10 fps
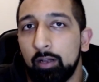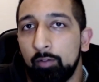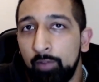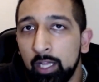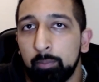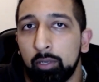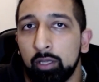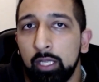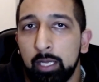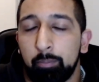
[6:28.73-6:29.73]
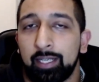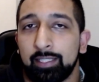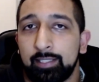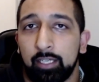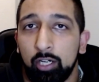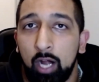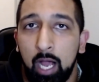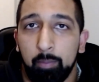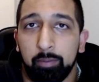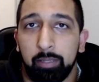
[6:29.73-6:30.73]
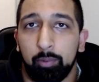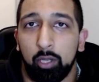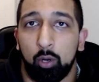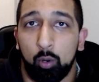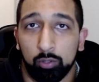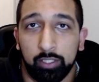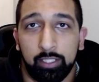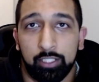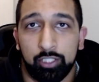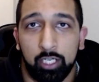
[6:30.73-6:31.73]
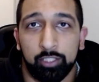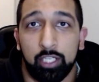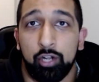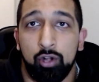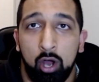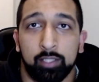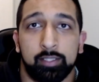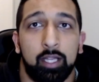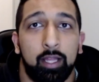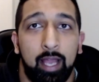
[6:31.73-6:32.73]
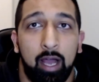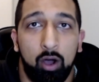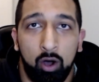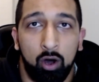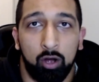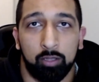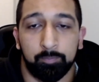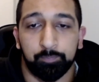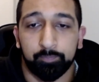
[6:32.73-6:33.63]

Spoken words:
available. But consider how many people are holding these shares and not selling at all.